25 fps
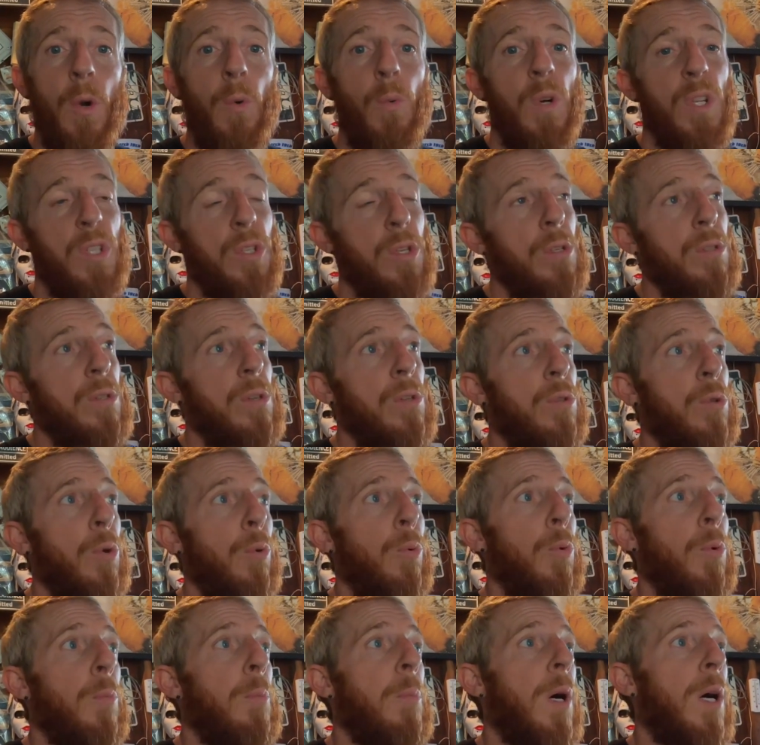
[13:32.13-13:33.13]
which is a
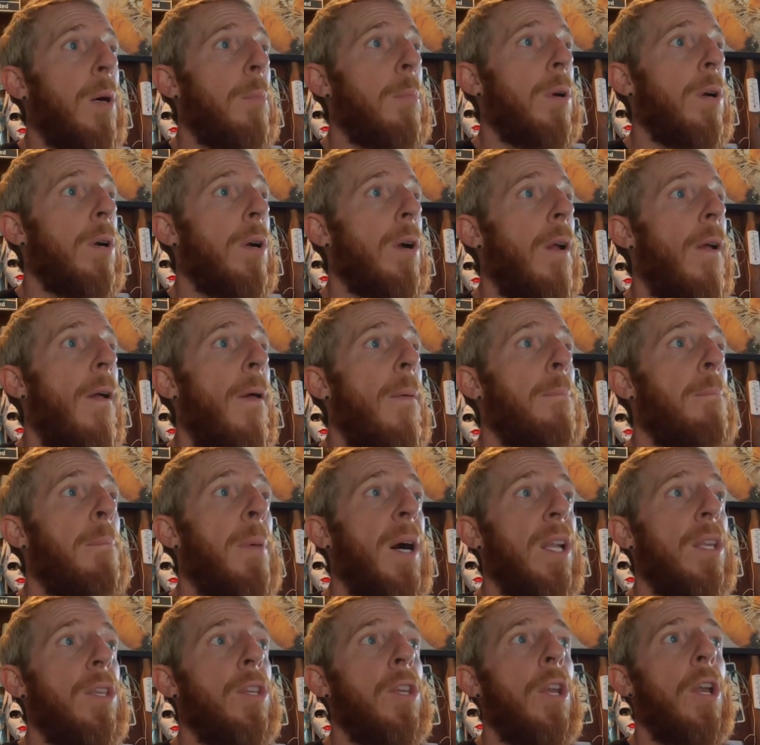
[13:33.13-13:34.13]
total bummer.
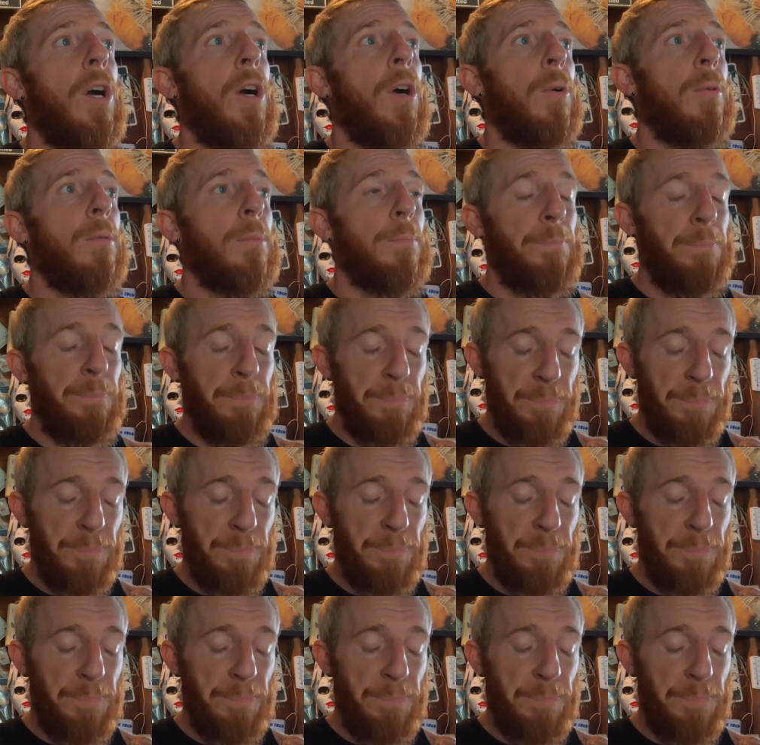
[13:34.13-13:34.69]
But you know,